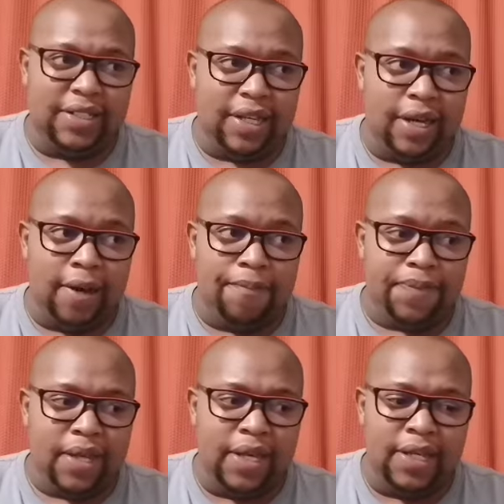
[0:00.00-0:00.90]

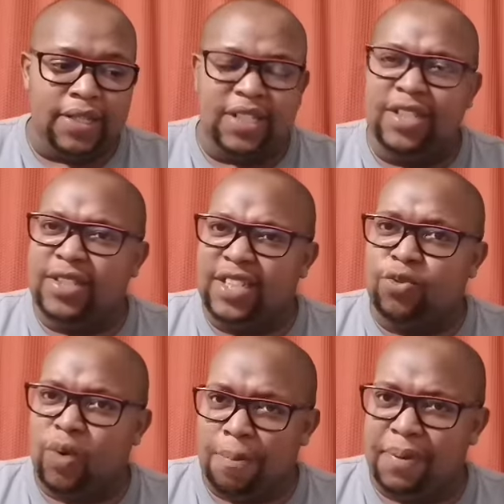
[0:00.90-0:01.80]

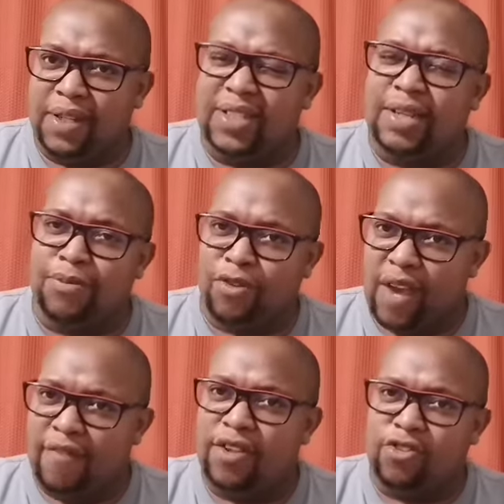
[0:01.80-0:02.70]
weapon in terms of
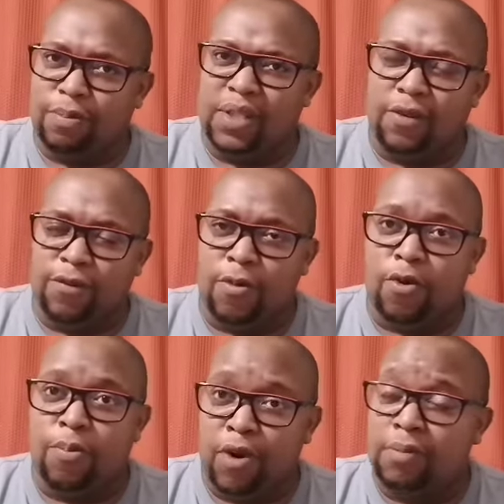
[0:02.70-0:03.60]
having to be the
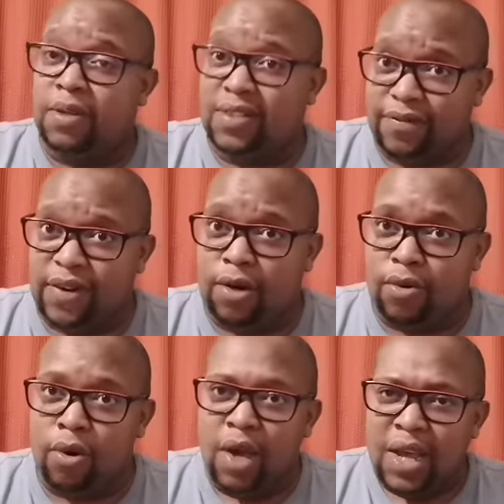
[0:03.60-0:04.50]
focal point. But
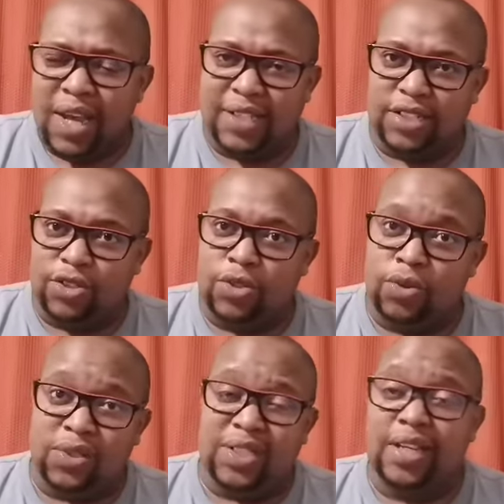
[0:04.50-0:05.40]
Safranco is
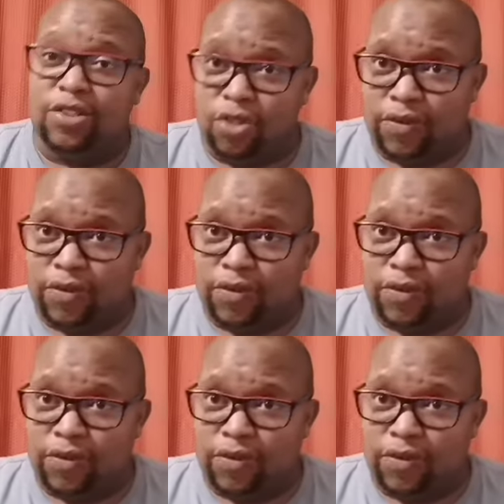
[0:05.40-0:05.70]
introduced and he's